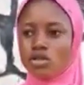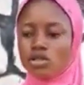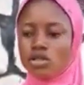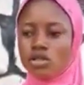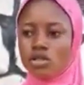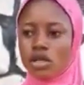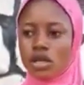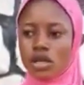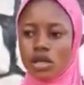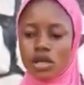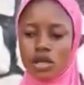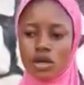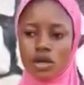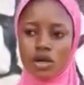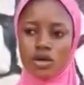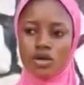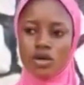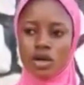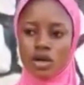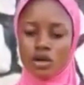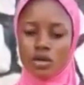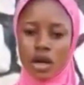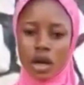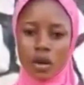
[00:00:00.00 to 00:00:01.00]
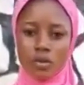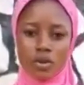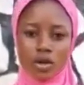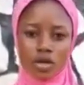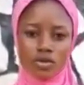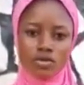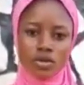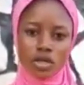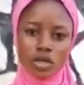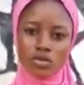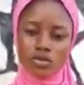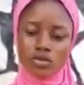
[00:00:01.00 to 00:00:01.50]
the Honourable
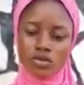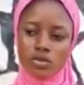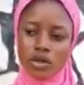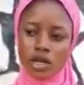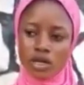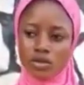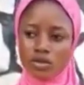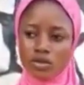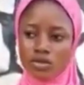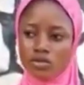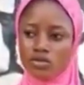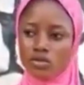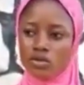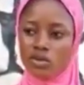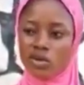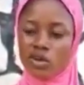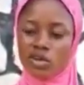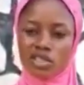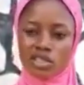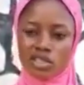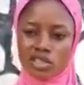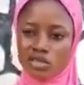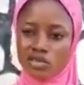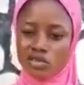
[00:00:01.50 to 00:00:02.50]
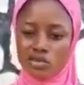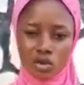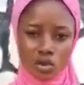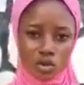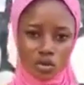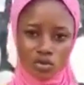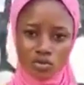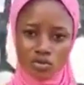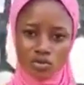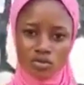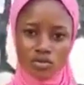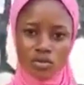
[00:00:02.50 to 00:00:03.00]
Abudu-Balogun locked the
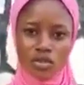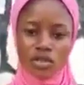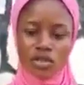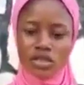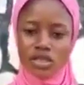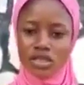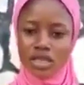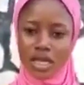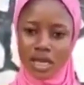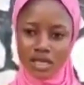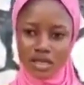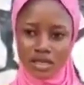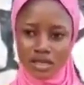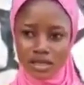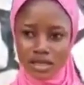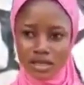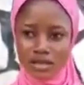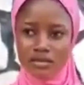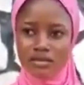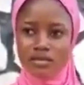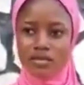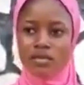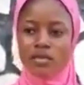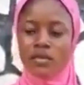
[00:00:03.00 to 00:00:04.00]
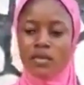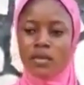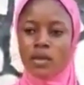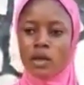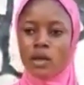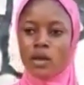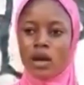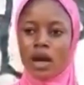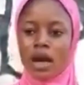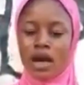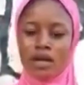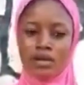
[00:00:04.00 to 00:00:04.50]
door instantly
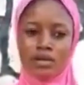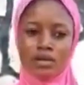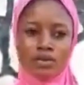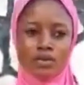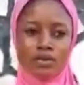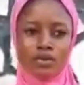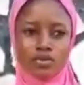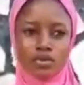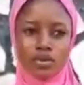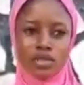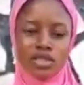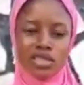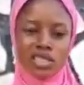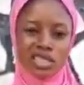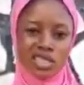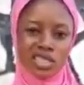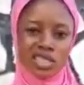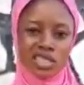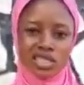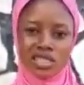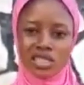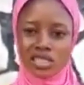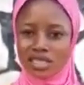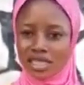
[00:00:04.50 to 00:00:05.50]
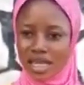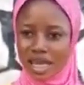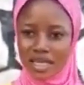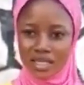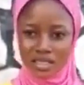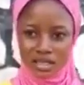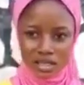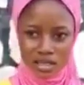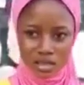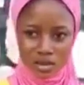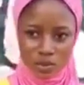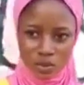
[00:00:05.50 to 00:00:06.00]
and put the key
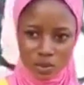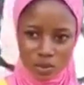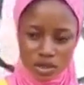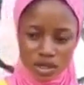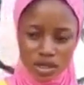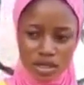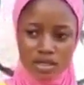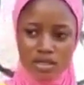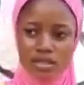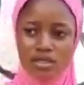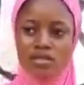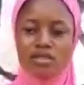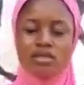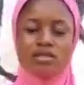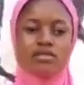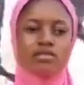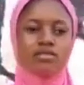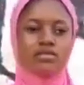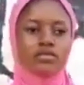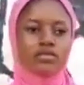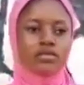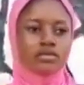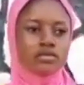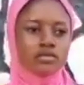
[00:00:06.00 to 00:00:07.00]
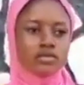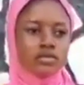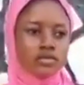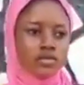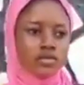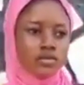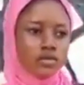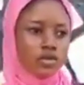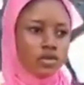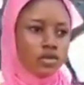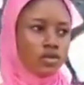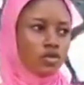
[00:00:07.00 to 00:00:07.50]
inside his pocket.
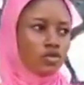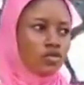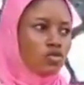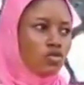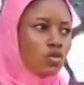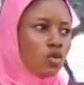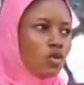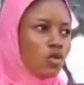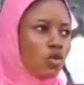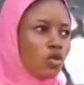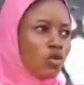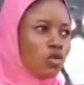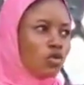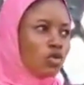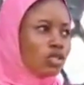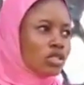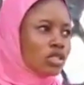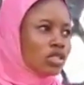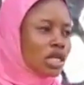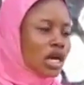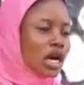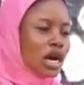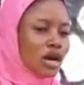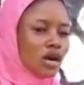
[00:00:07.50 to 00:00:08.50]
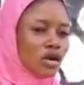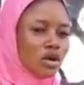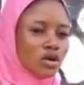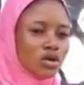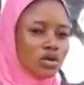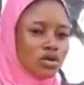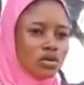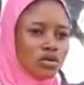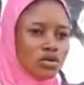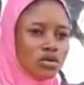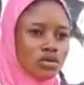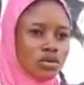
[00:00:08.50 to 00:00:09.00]
So he
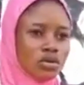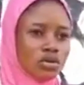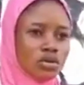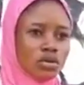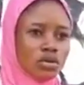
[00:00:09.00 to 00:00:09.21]
now